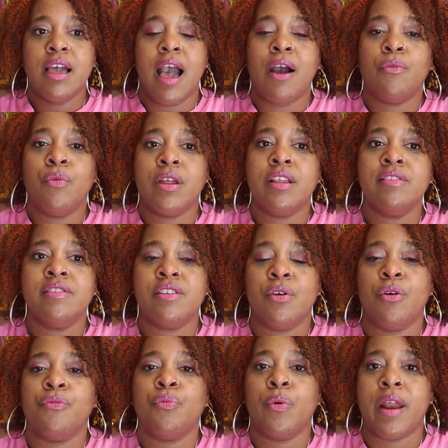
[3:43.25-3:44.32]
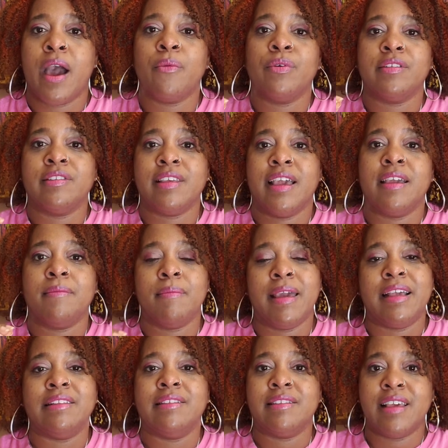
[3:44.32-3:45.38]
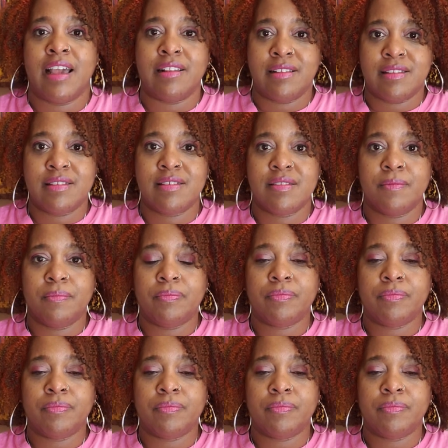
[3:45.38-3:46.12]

I wanted to know if what I was saying made sense.